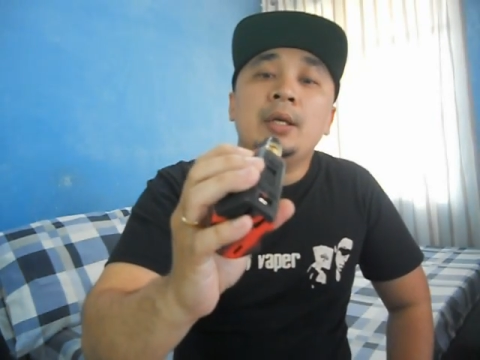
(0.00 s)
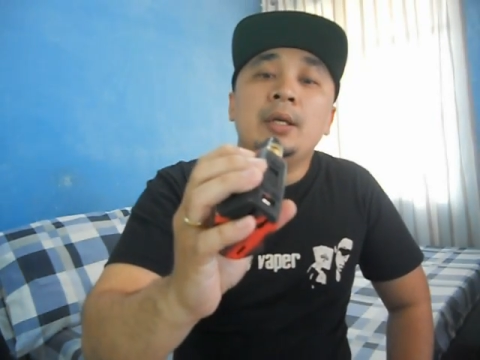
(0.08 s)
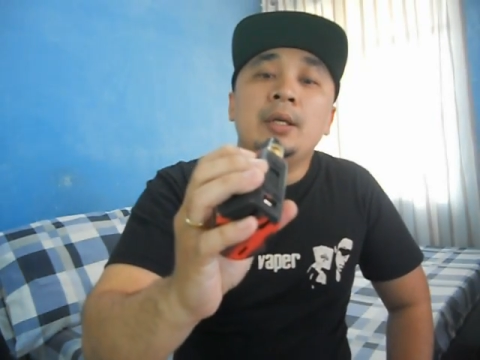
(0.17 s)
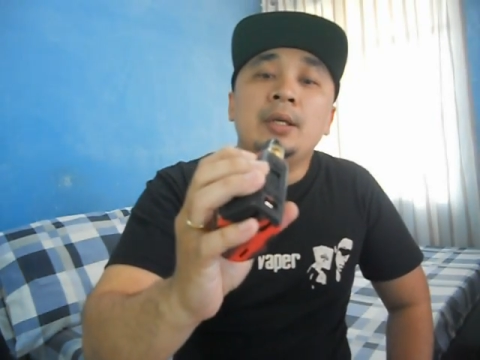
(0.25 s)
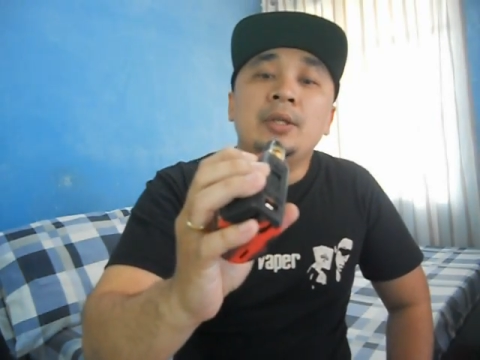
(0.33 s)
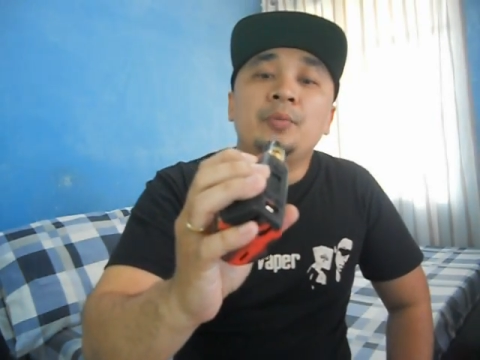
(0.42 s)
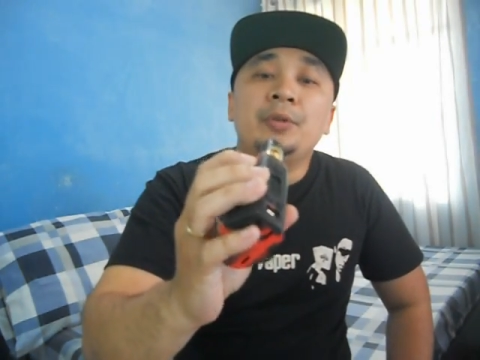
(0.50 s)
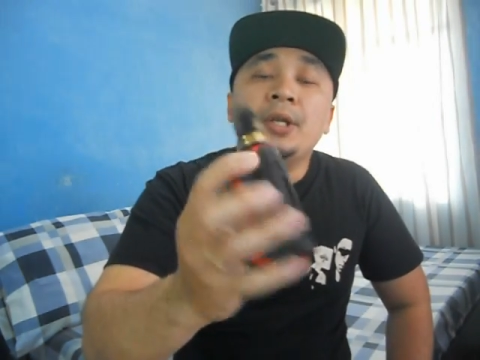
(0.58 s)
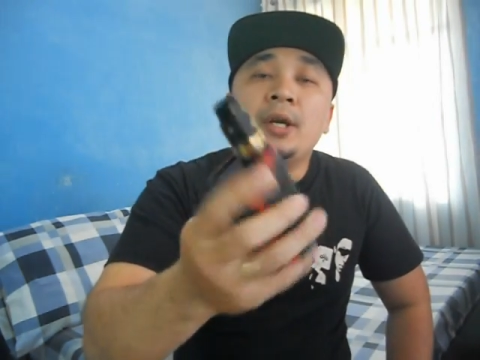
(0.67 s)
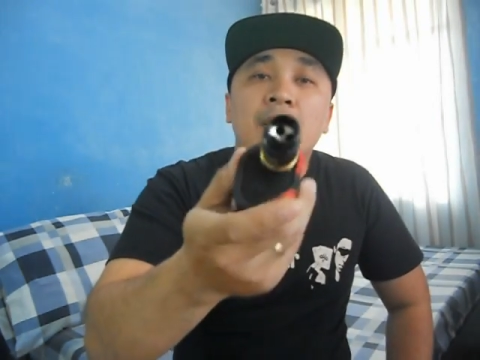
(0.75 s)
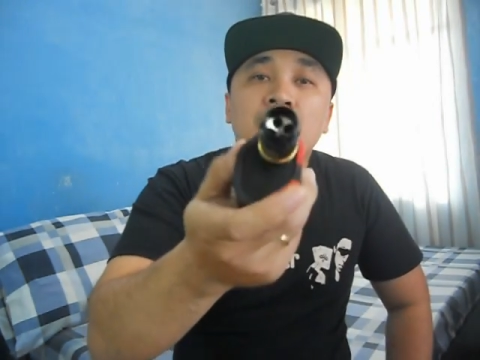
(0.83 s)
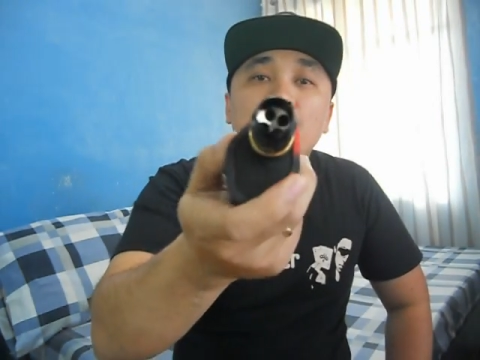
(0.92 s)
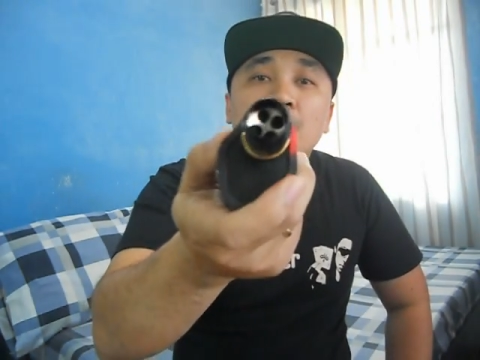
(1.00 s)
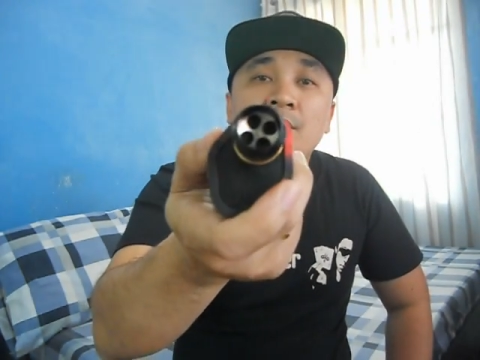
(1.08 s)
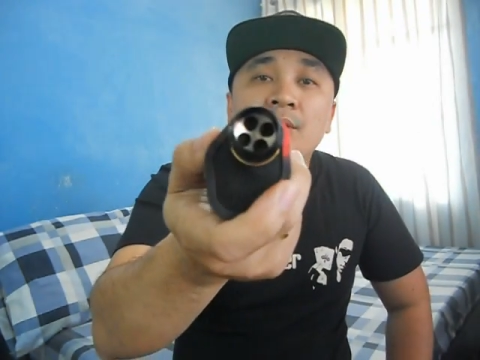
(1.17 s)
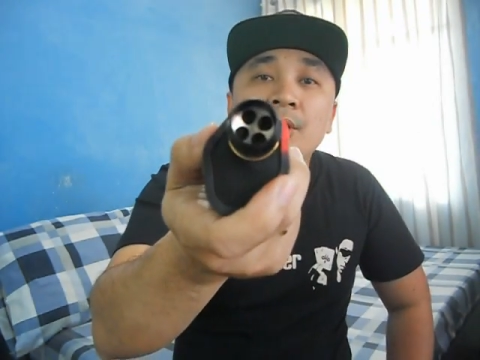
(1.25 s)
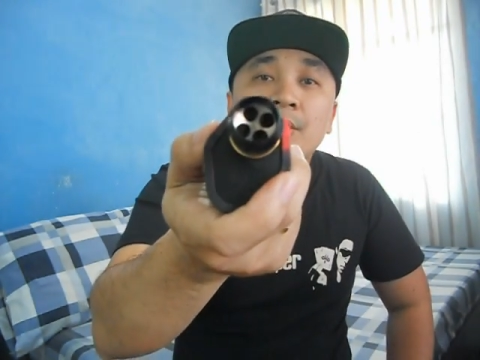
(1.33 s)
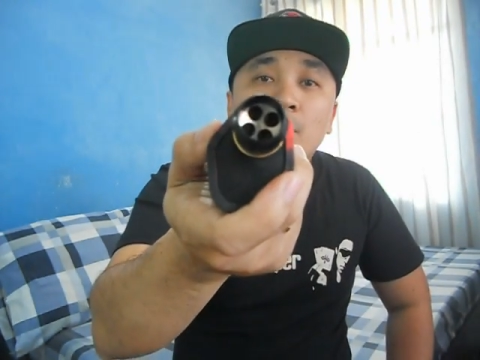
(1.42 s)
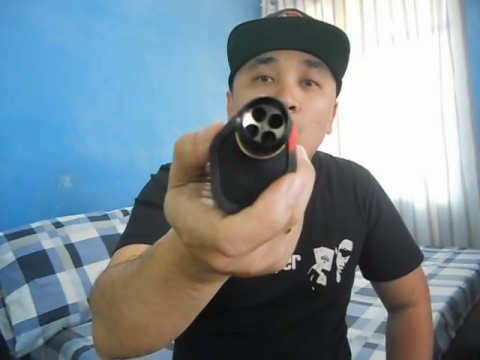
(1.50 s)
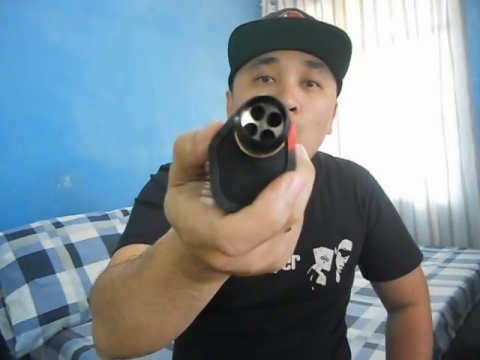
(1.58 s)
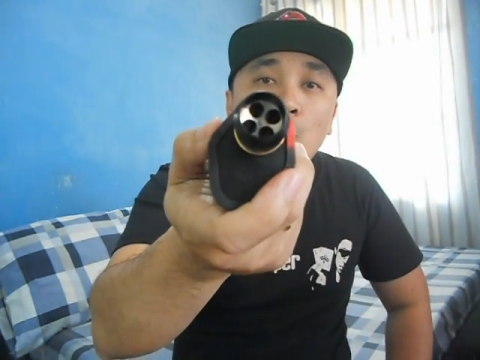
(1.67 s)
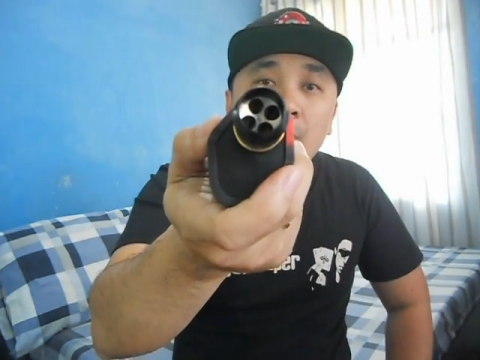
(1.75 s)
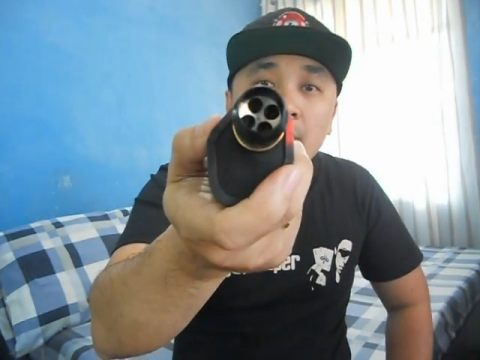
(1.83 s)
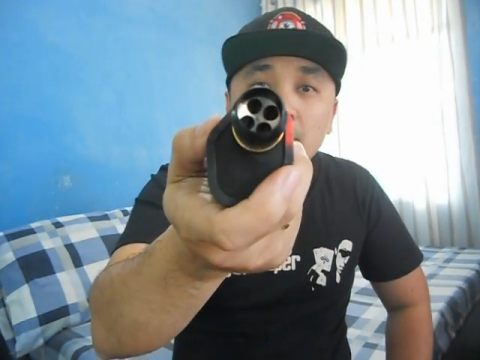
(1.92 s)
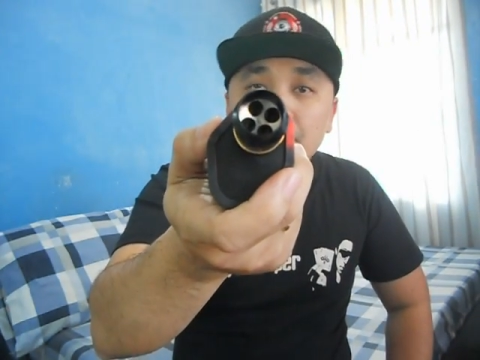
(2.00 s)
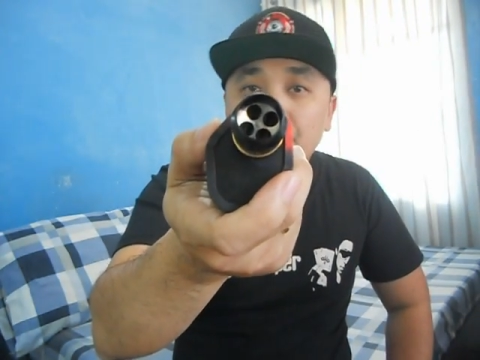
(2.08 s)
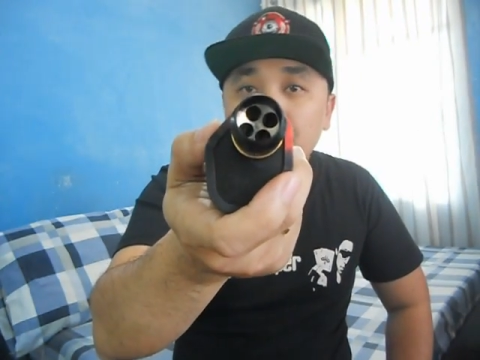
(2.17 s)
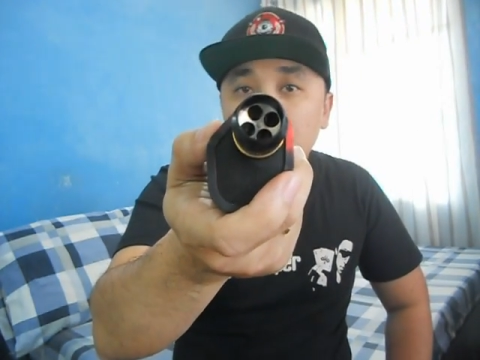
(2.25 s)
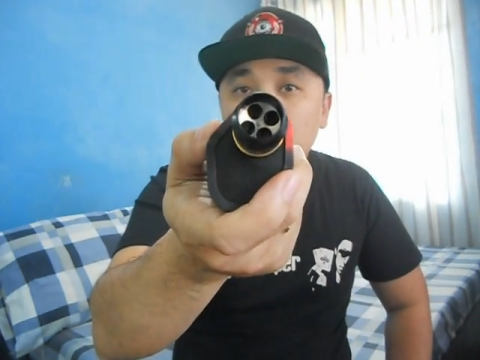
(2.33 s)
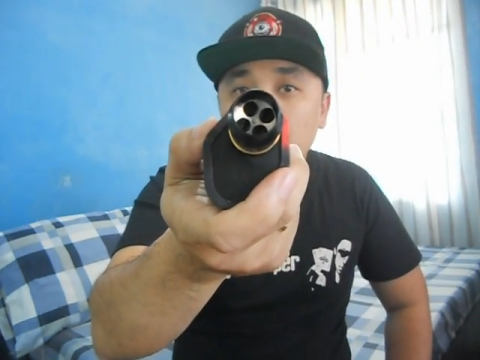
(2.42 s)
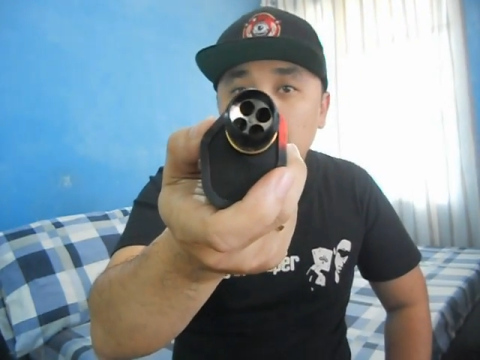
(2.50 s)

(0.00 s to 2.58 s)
is pretty awesome. You can see your coils